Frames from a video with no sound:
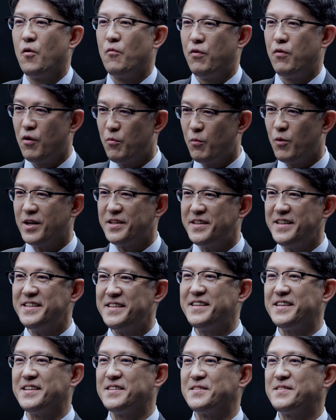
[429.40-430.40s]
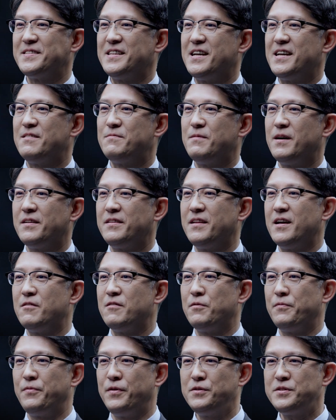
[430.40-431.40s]
For more details about
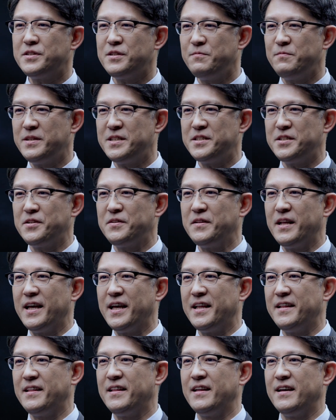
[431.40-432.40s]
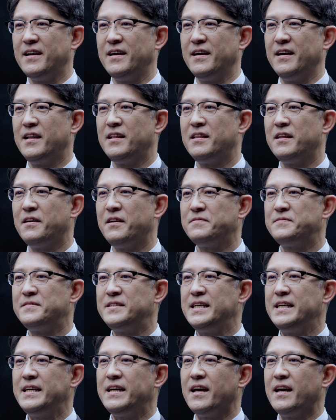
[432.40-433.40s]
our future vision and the L F
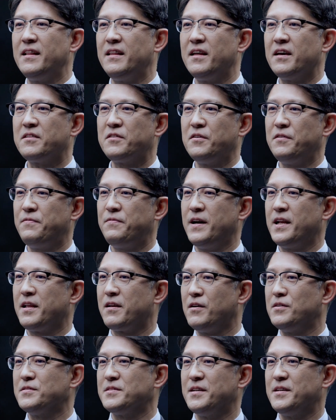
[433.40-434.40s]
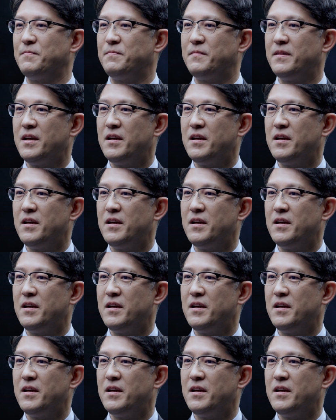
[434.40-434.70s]
Z Electrified concept,